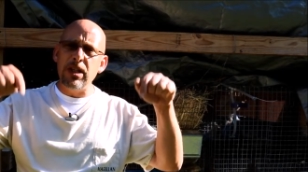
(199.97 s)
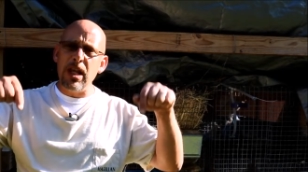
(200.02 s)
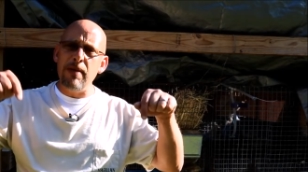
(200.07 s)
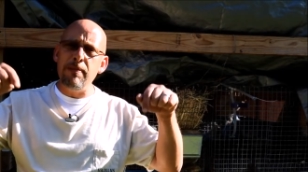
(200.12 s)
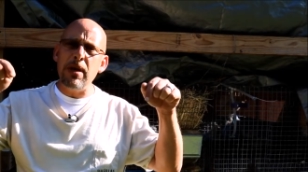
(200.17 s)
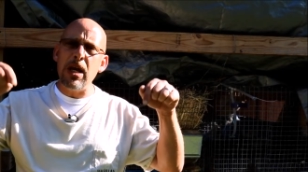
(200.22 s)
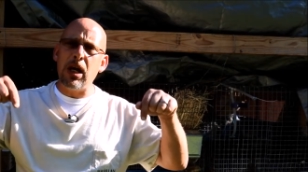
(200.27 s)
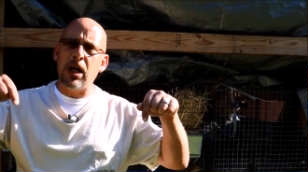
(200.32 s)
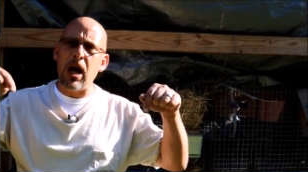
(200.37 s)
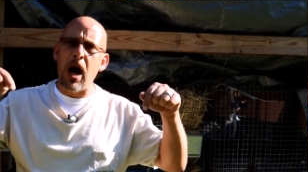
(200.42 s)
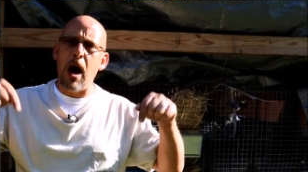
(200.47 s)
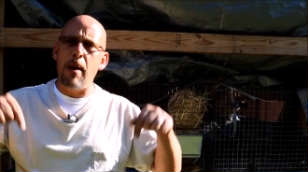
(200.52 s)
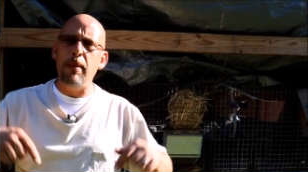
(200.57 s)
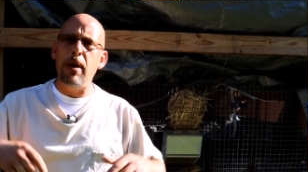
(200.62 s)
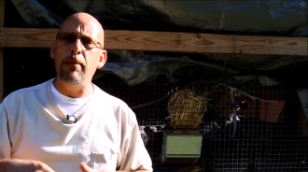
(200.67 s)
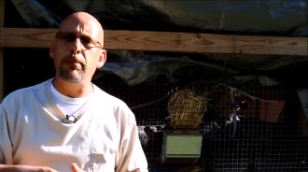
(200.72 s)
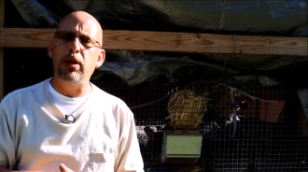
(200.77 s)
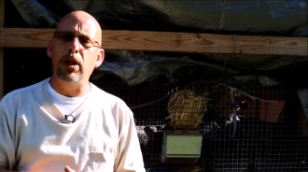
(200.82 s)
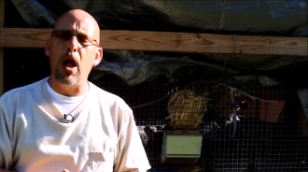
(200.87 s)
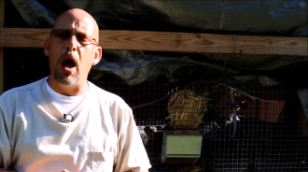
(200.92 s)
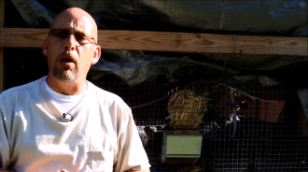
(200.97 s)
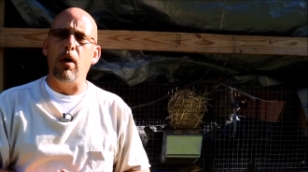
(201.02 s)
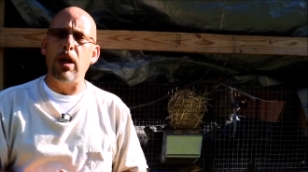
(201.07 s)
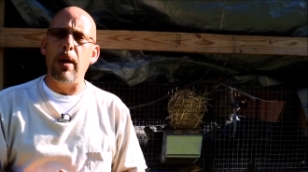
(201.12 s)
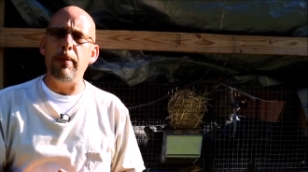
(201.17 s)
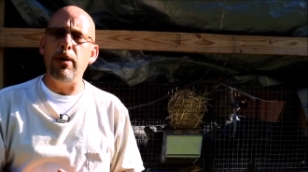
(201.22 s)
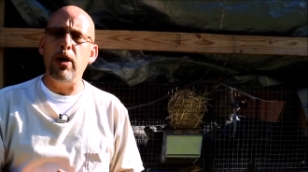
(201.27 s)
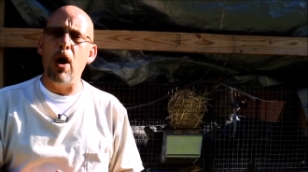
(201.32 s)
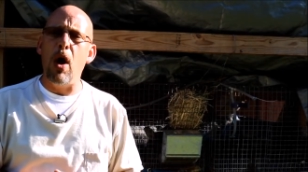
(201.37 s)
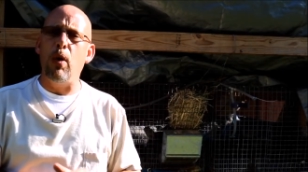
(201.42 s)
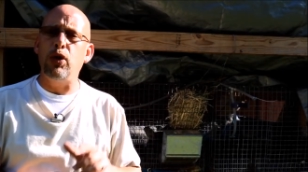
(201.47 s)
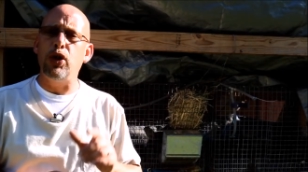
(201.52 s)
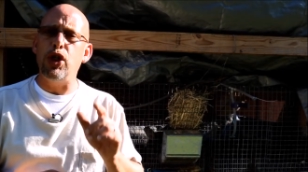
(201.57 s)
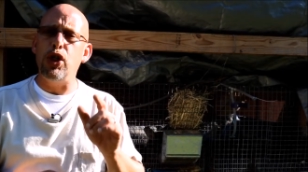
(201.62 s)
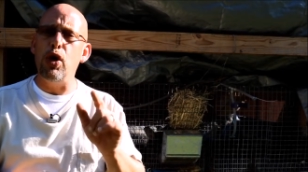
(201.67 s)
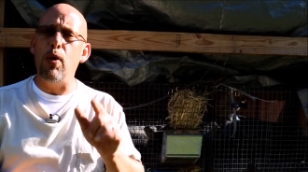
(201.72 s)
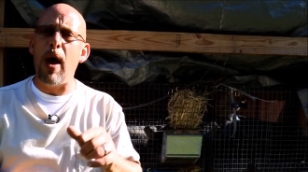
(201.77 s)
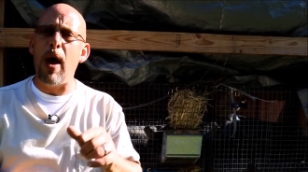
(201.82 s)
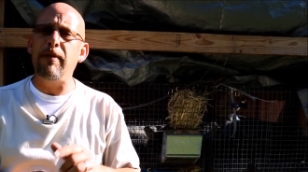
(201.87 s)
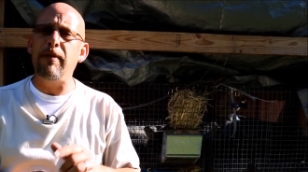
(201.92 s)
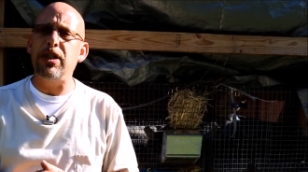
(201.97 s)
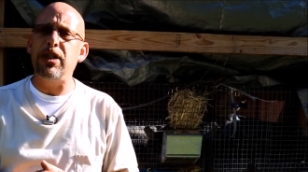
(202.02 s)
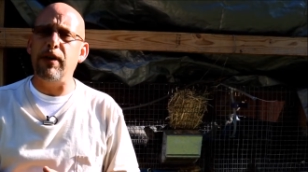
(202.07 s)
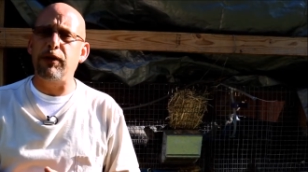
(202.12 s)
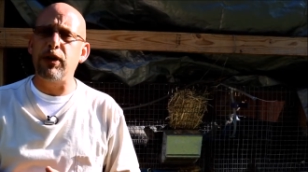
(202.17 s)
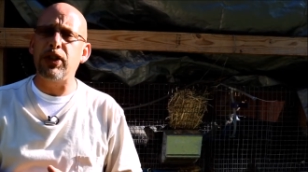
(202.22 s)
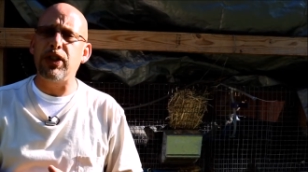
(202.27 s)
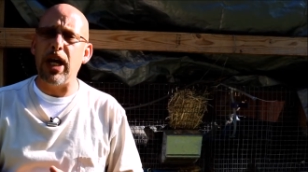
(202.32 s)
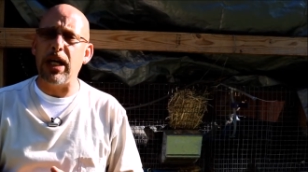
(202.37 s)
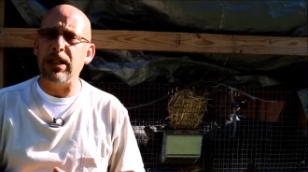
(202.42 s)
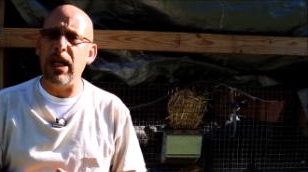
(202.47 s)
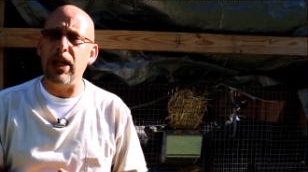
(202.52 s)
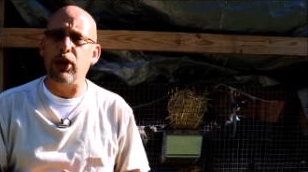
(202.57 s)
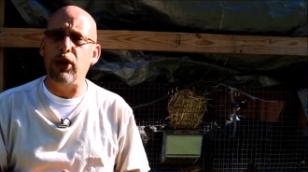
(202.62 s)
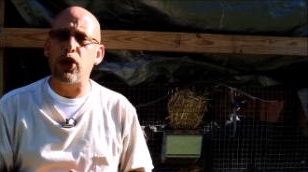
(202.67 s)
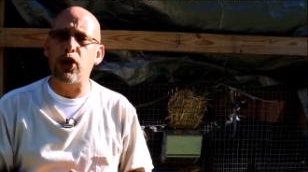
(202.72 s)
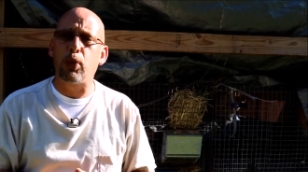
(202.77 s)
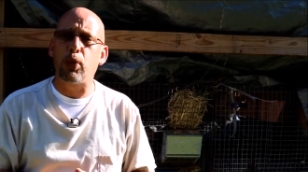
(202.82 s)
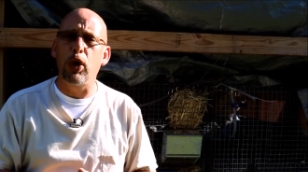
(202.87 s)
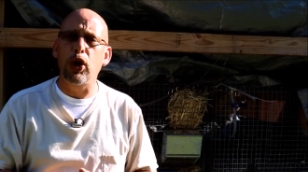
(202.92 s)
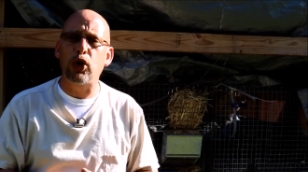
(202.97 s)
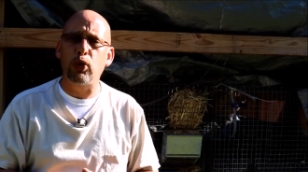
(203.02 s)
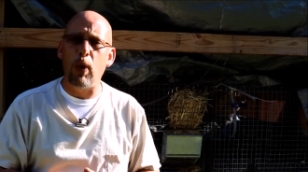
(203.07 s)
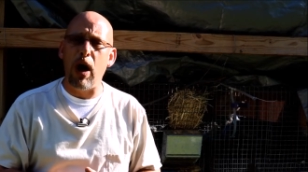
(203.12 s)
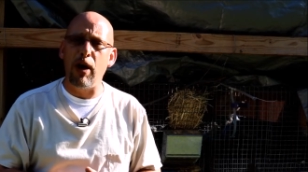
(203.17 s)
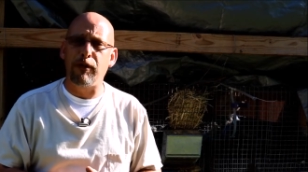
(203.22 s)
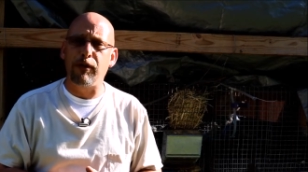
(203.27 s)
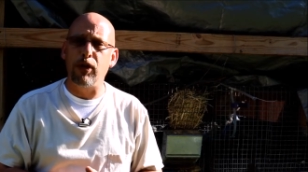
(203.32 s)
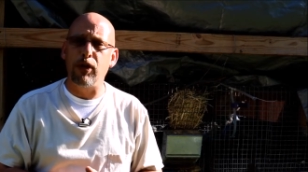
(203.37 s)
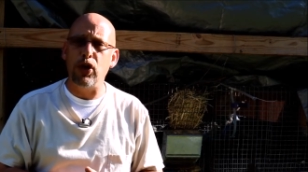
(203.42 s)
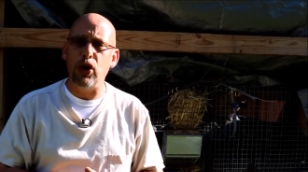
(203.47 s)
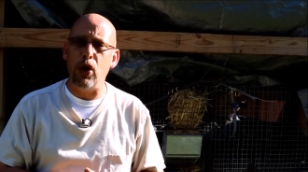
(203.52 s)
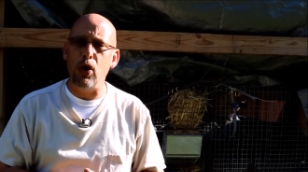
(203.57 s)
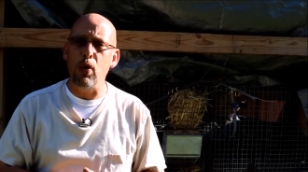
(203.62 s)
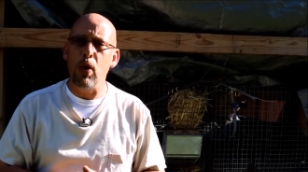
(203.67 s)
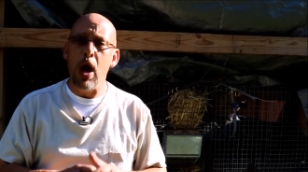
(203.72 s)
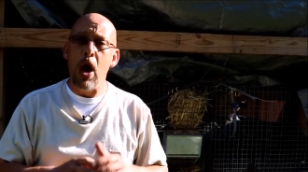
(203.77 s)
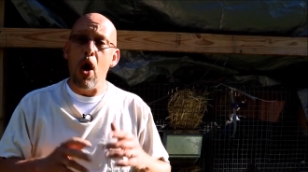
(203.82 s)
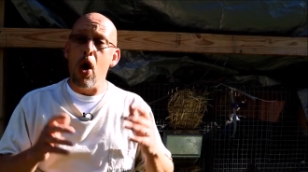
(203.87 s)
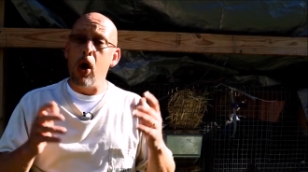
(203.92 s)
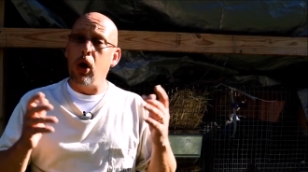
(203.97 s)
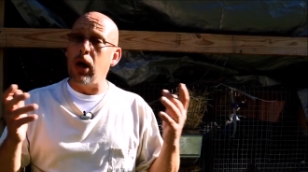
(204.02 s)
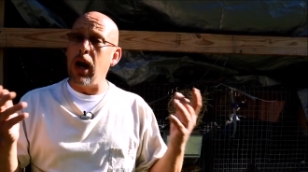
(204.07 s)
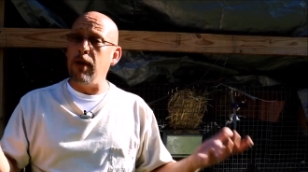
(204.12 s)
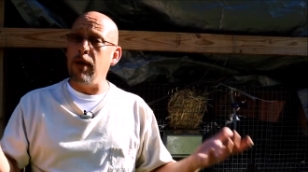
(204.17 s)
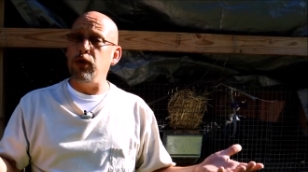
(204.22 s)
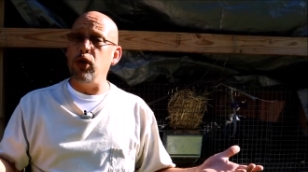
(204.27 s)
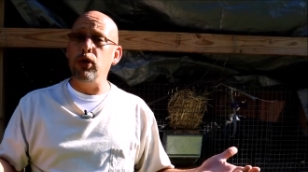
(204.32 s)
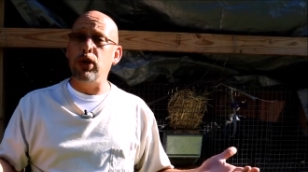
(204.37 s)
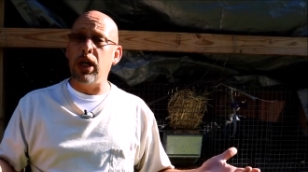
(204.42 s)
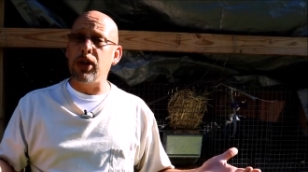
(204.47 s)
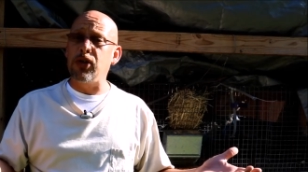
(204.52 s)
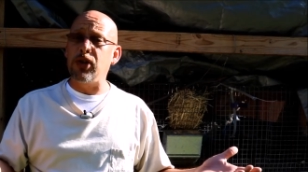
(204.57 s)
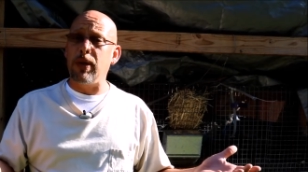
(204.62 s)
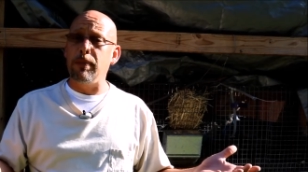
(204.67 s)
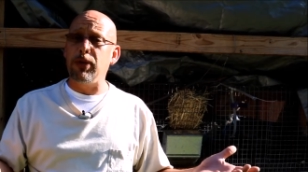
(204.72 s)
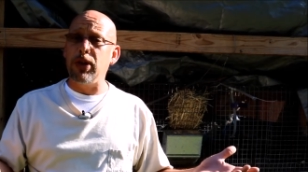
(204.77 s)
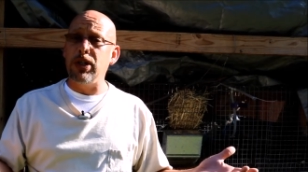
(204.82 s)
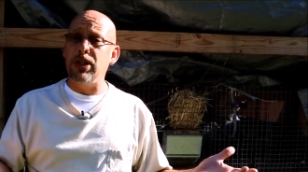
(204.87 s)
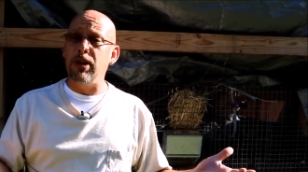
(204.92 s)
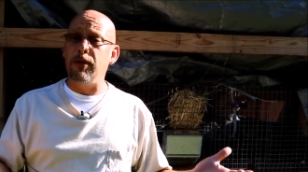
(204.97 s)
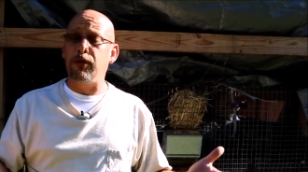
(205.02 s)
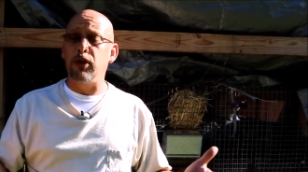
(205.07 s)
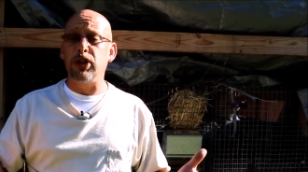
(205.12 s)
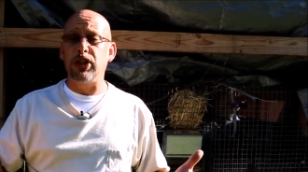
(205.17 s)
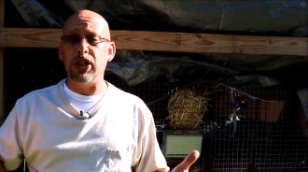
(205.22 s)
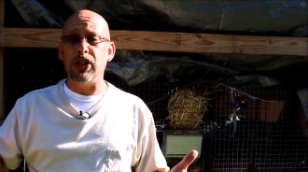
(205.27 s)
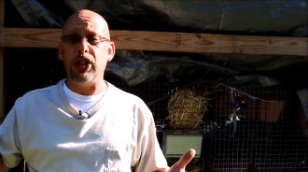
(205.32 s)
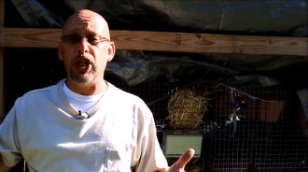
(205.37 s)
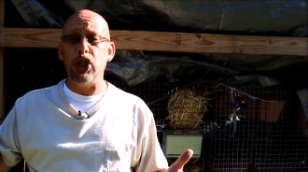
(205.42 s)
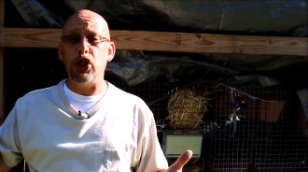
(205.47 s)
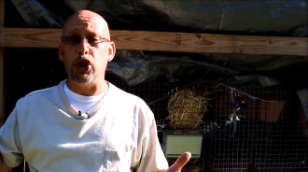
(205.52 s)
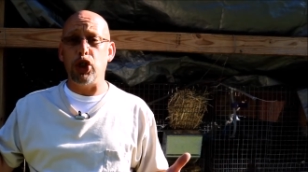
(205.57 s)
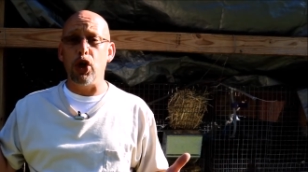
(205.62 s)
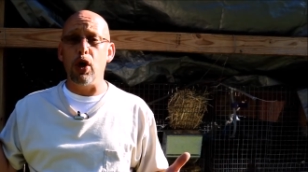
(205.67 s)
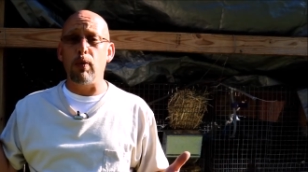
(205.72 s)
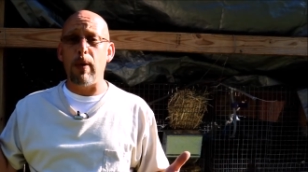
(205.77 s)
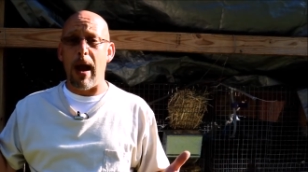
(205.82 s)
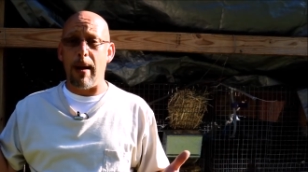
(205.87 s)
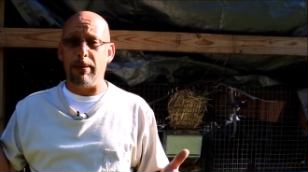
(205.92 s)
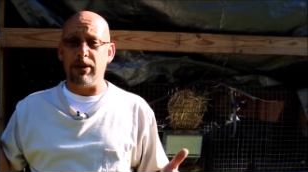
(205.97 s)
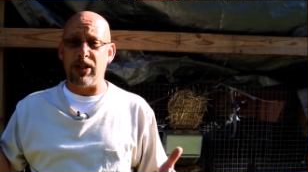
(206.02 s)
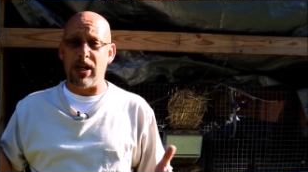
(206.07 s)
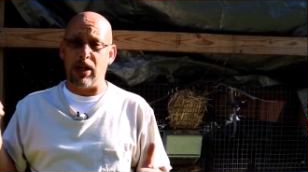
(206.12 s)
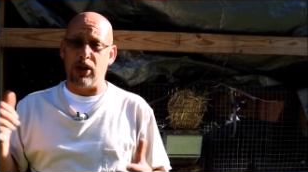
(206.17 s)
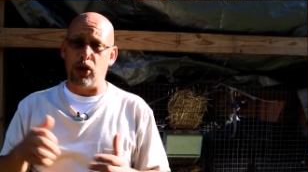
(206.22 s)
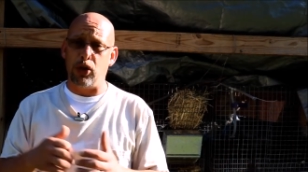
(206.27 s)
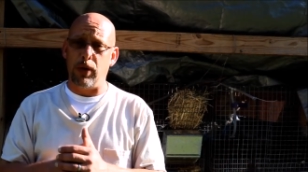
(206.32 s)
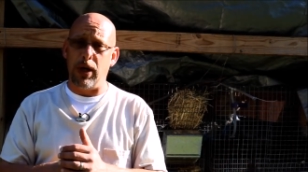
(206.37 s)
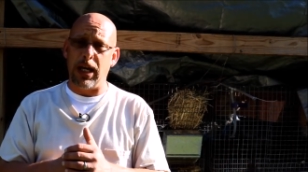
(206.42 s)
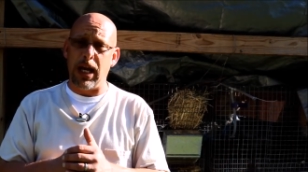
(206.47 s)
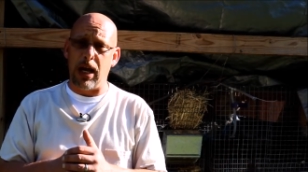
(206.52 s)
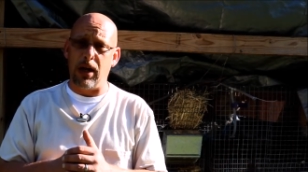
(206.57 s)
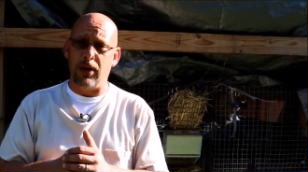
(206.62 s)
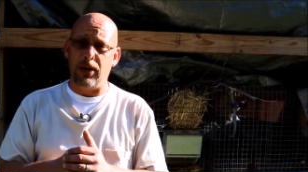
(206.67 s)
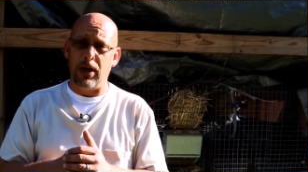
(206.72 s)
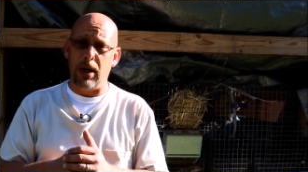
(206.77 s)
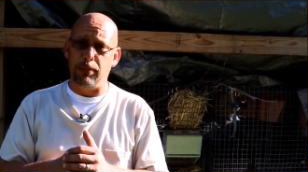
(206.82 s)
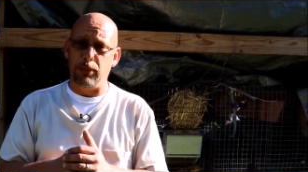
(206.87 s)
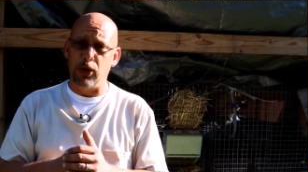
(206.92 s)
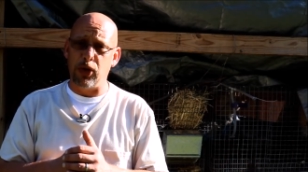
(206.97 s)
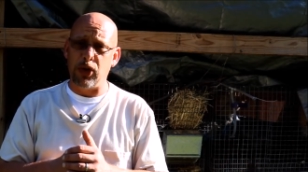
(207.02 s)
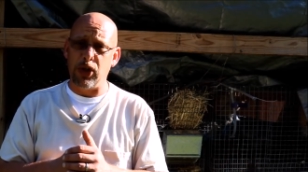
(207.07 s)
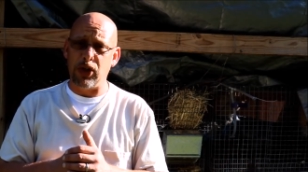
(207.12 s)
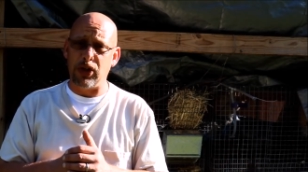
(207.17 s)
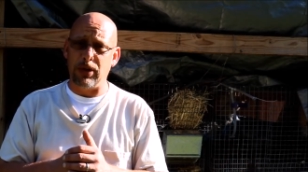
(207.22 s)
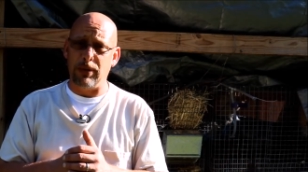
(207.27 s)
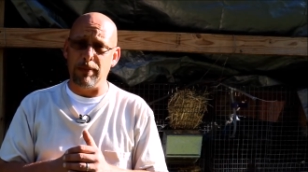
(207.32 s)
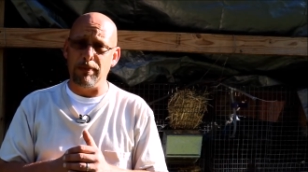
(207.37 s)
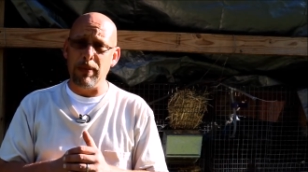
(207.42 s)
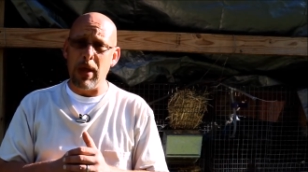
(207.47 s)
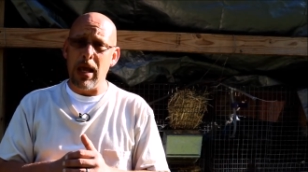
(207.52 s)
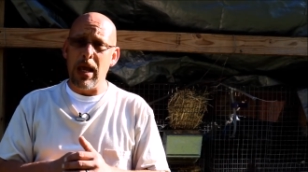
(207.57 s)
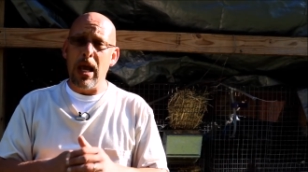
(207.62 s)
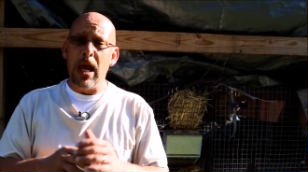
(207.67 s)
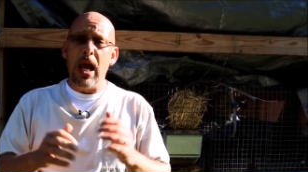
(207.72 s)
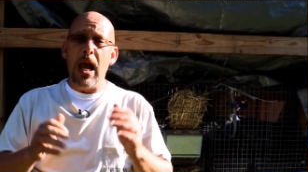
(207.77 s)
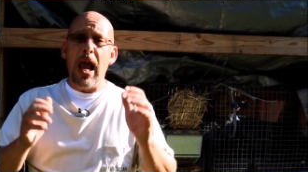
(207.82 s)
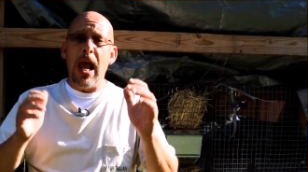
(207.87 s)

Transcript: But leave me a comment below. Let me know, do you have a different technique that's worked well for you, or have you done something different to teach your rabbits how to drink out of the nipple system?